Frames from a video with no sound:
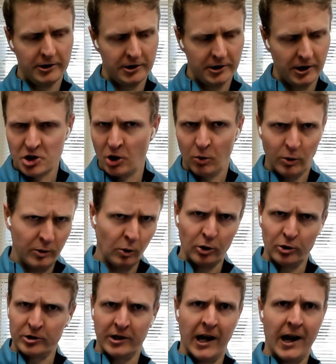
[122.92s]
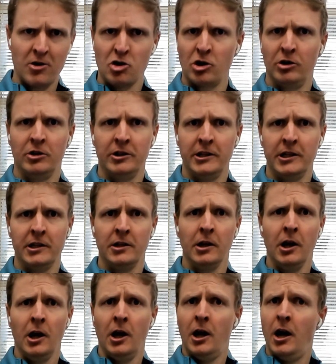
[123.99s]
And so we work nationally.
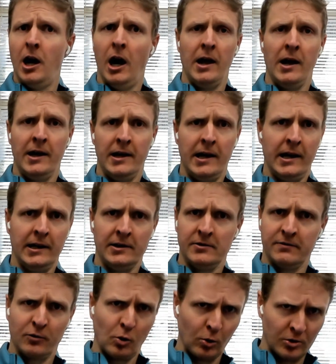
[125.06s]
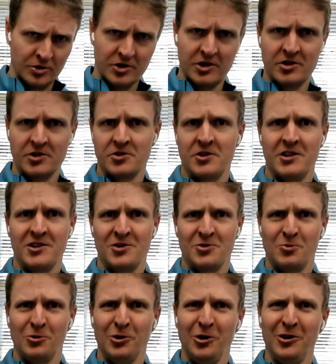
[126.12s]
And of course, as
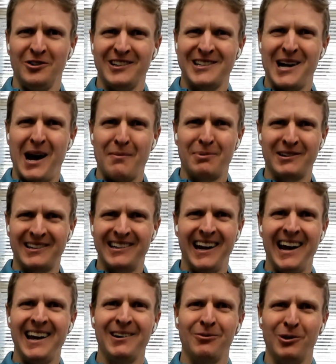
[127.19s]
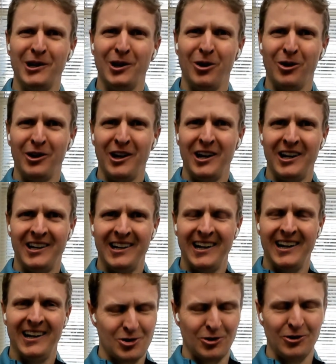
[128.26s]
we're on the topic today, we are
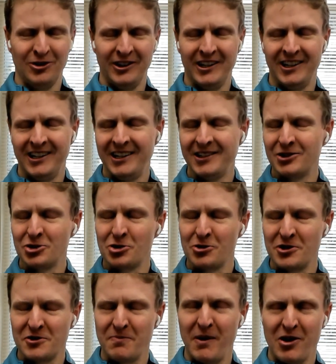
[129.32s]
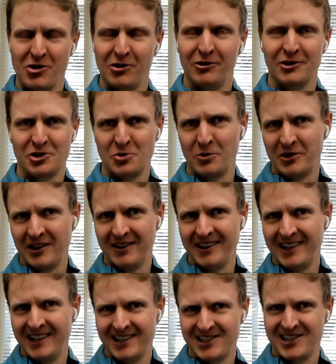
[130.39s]
certainly an industry specialist within
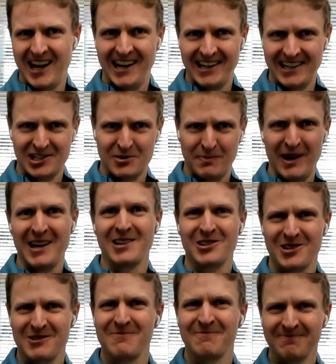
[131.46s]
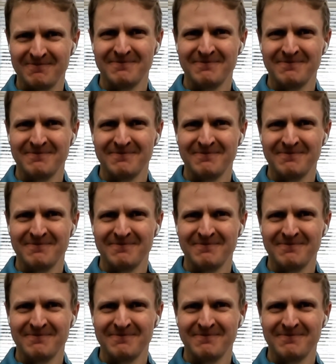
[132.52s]
the aesthetic space.